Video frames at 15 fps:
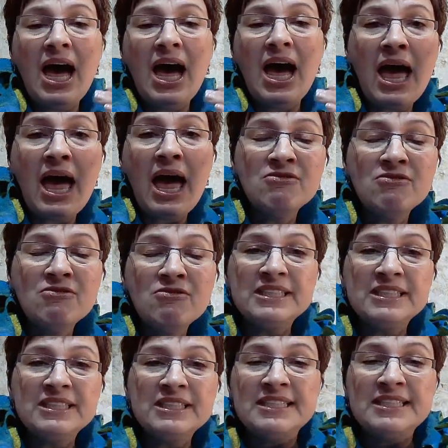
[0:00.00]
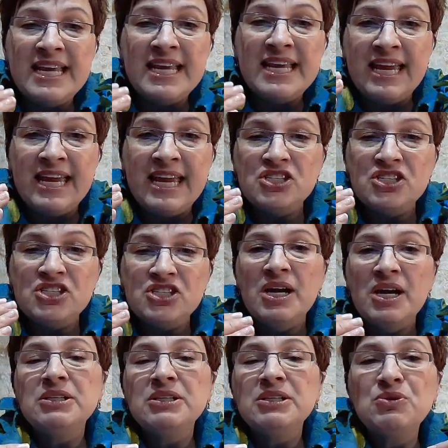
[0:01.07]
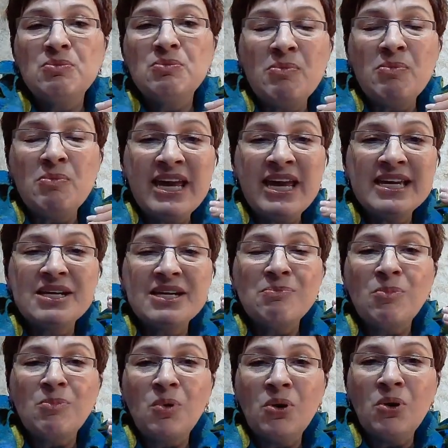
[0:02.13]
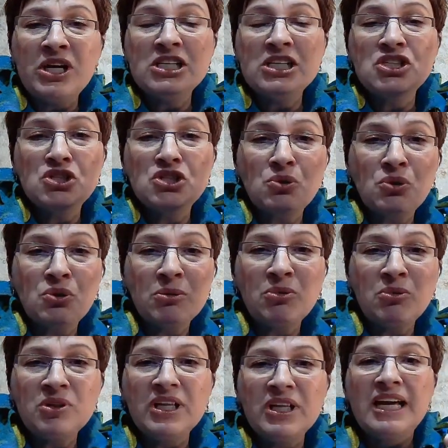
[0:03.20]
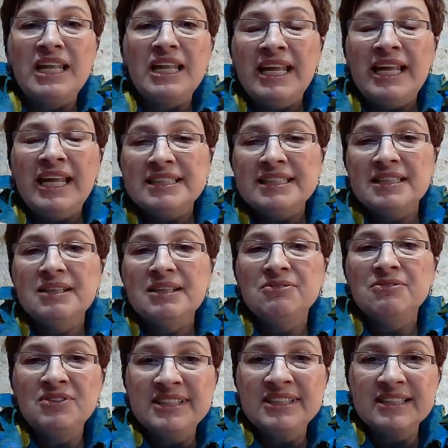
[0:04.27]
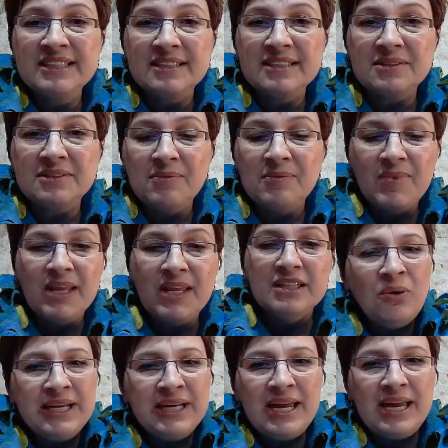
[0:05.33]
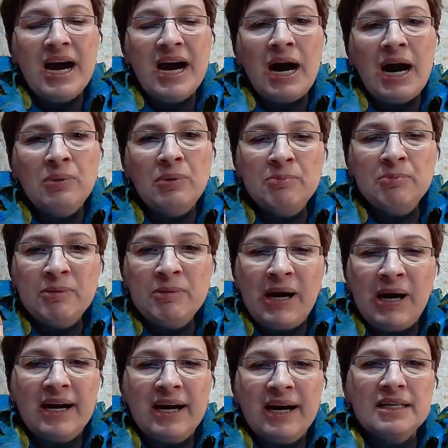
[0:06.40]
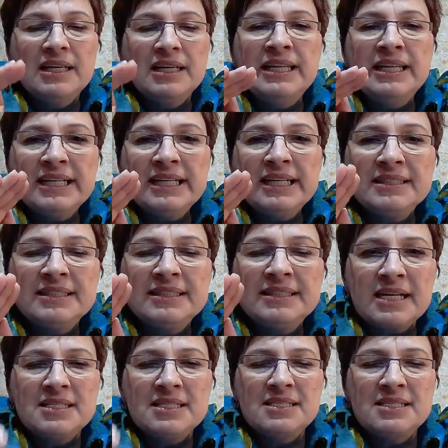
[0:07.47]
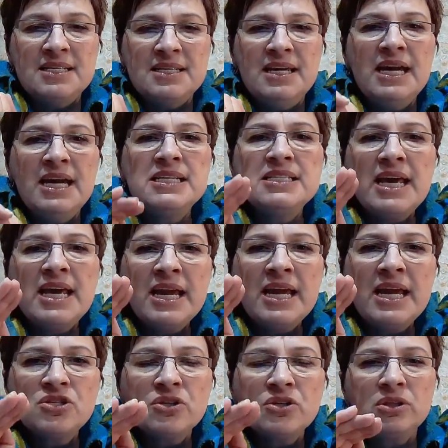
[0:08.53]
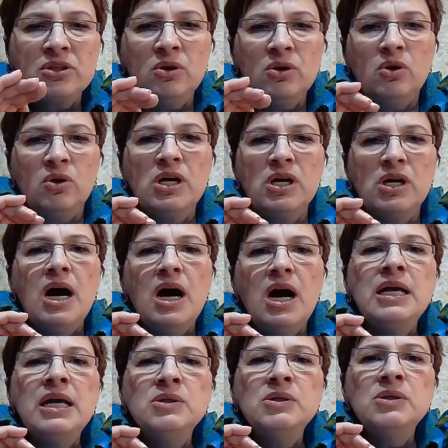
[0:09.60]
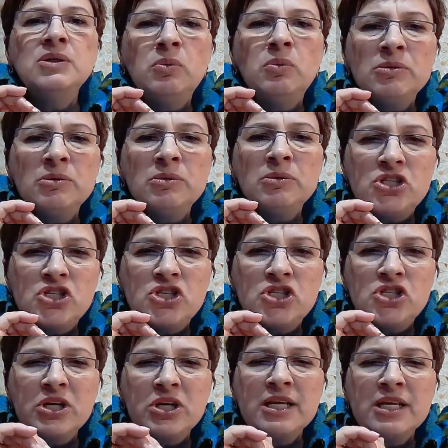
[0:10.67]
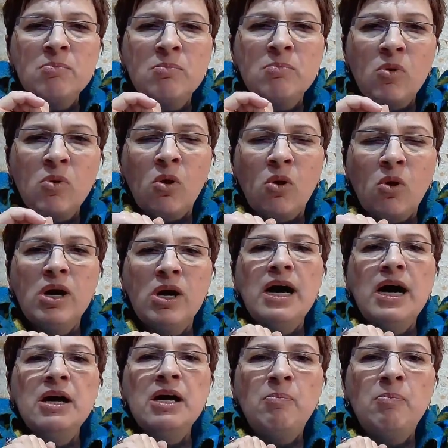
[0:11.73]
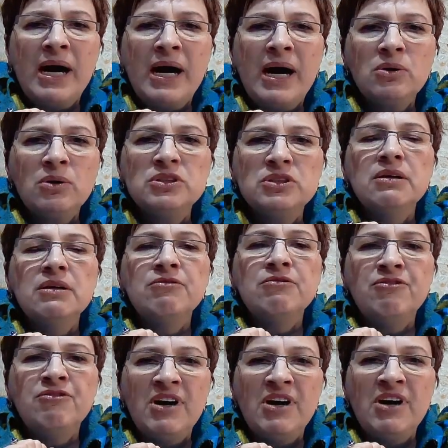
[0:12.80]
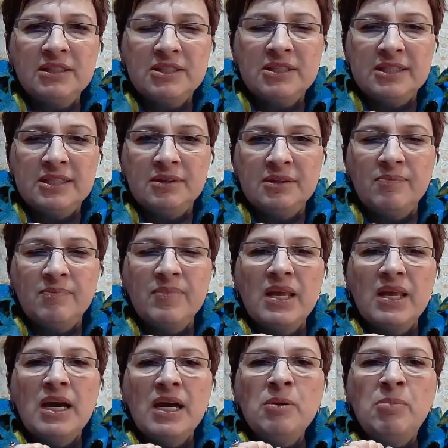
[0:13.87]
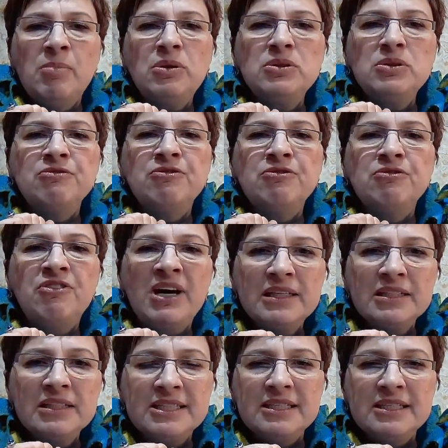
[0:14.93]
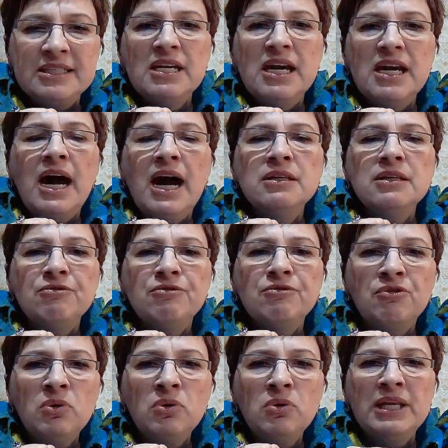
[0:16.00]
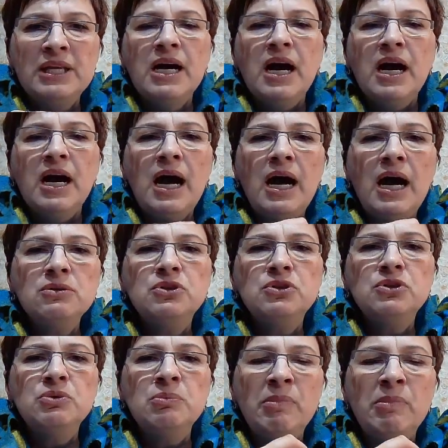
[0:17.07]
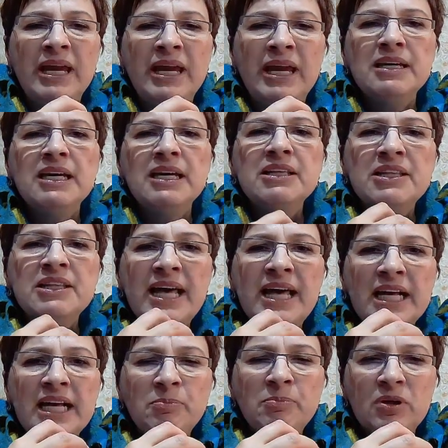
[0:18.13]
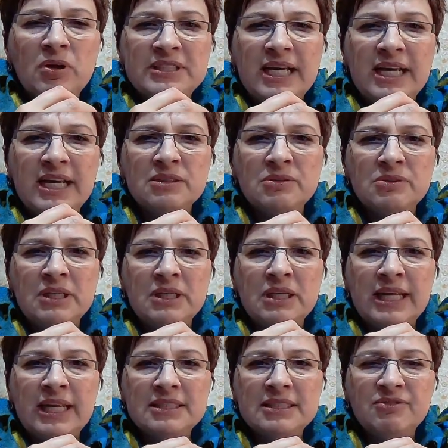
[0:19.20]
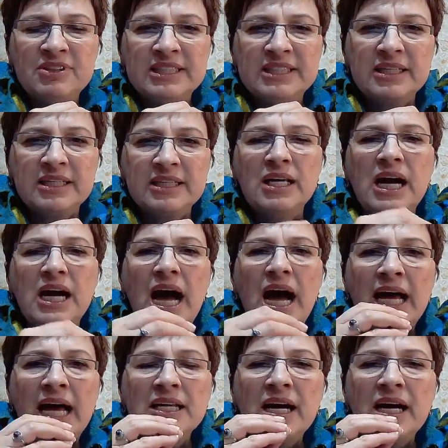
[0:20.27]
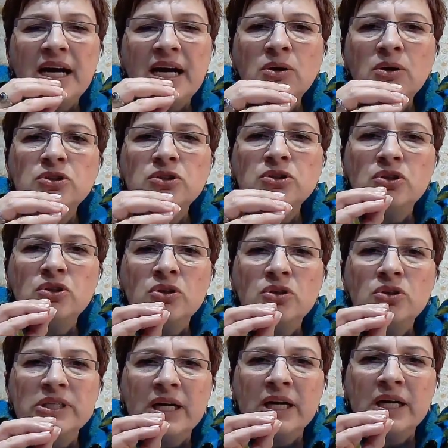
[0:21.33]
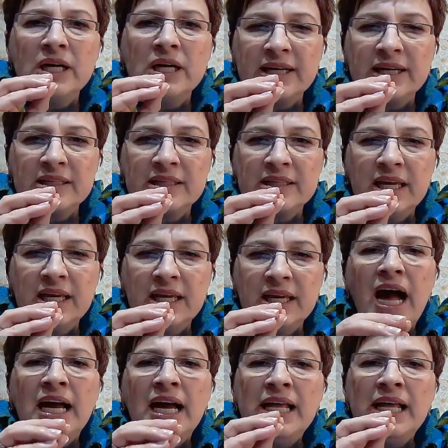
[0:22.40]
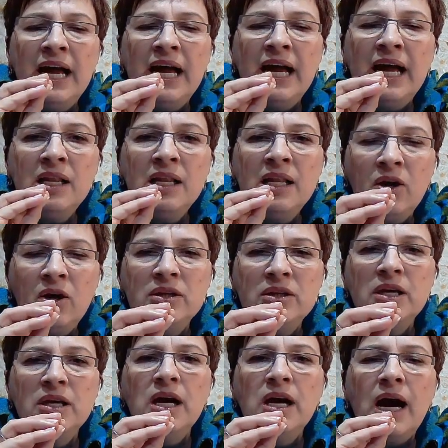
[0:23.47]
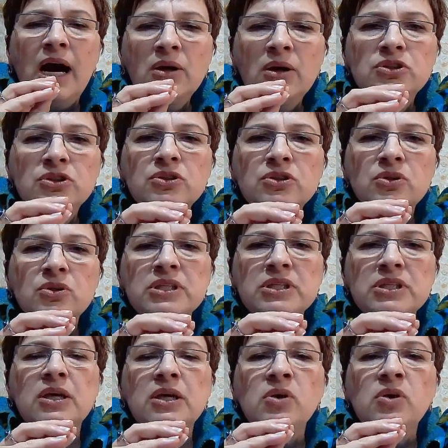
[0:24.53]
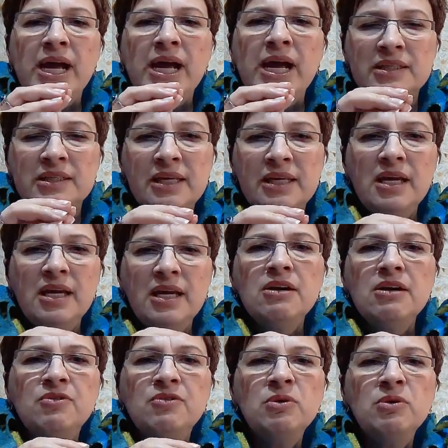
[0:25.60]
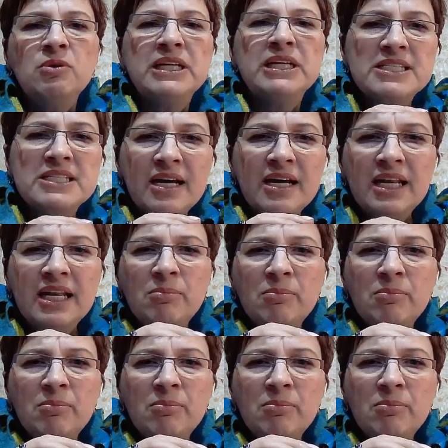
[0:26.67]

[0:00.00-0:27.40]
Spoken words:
every stage to make more enjoyable, less physical. Okay, I will be back next Saturday at 8 o'clock, and we will be talking more about felting, and fulling, how to make that process less physical, and how to roll correctly. And I learned how to roll correctly from Natalia